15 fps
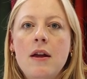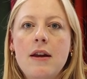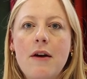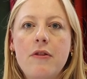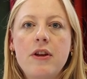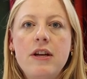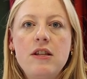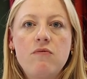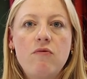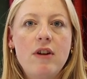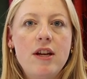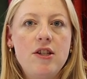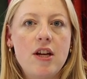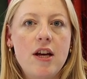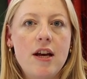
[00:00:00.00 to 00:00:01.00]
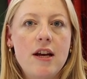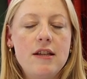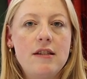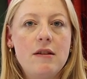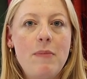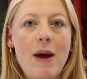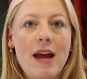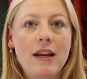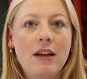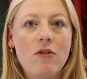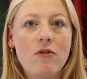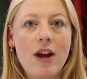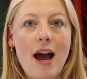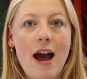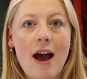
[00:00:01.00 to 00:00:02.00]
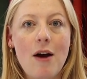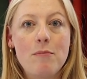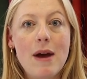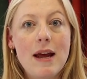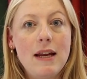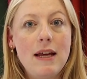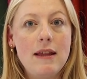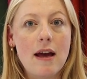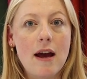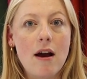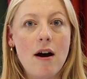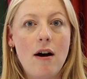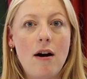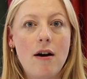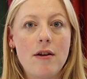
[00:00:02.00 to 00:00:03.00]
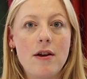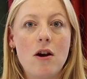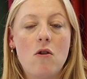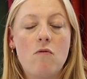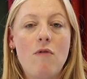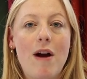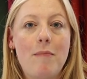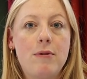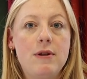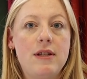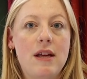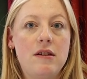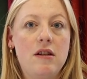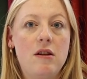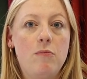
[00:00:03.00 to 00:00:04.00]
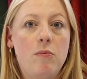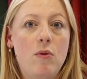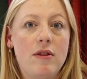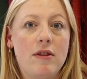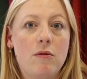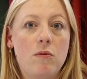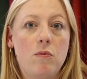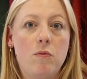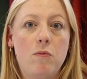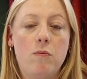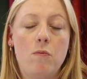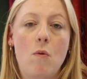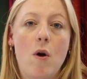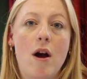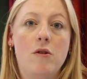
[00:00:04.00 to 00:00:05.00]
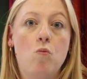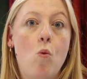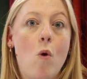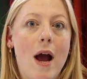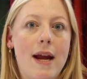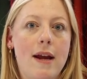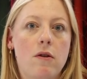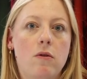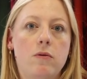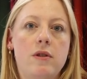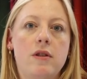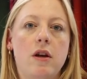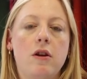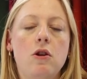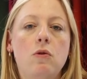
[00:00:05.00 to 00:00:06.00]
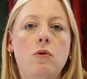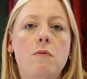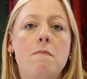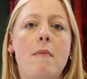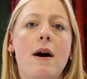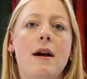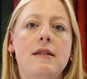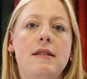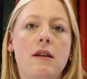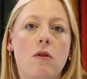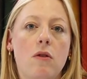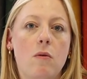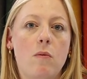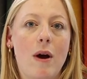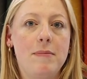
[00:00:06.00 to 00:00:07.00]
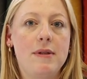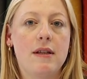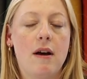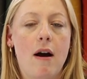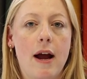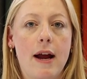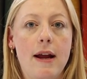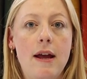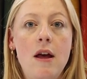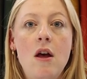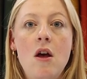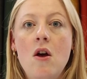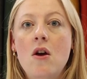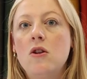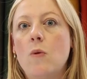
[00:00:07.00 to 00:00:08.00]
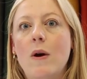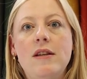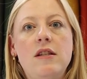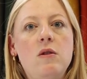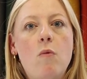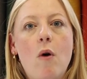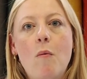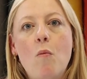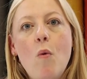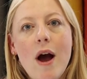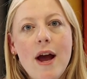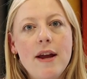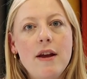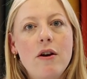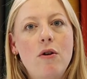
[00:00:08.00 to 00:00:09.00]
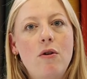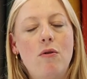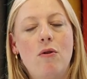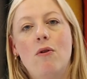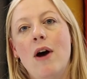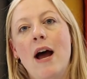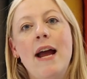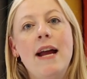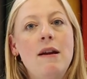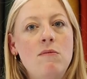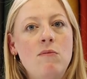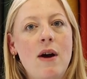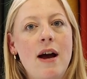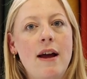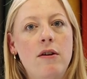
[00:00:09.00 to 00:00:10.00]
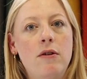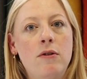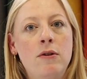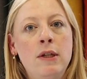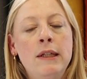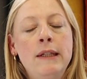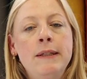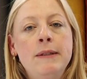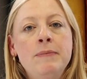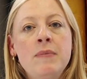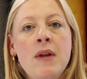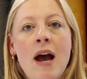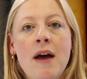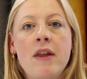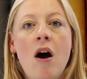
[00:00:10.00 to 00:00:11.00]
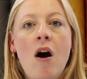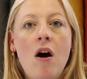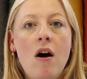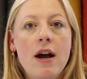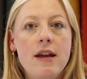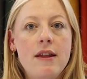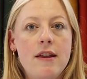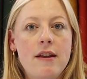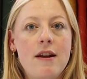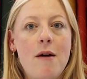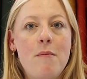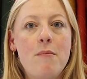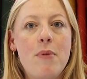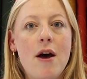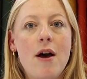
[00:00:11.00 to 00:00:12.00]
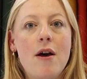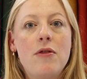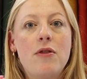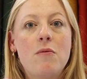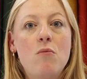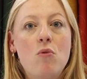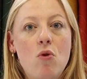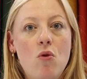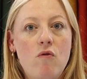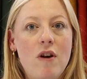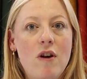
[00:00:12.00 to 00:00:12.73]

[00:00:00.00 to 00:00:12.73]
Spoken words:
Now these ridges, depending on how many they are represented with the word whale. So you might see on the website 21 whale or 8 whale, and the higher the number, the more